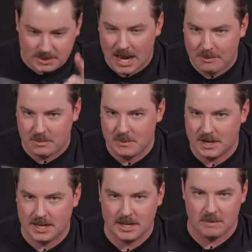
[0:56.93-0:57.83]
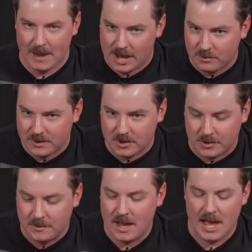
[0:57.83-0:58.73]
top of the mini in the
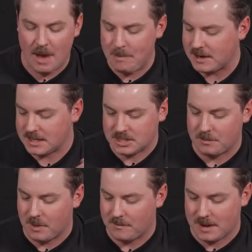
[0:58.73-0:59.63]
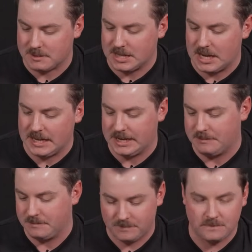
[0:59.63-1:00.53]
battlefield. I picked these up off Amazon,
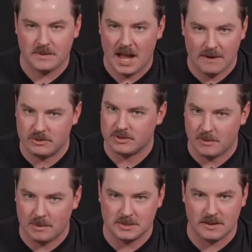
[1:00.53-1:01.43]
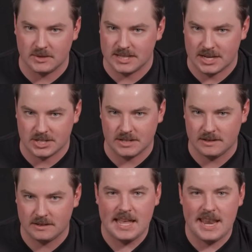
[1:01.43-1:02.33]
and I've used them almost every session.
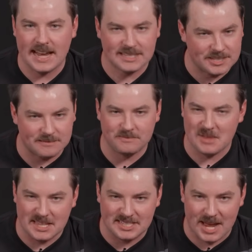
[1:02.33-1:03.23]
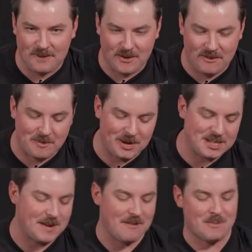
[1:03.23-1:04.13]
Next, it's time for
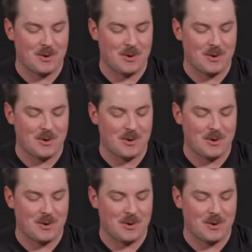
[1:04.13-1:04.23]
everybody's favorite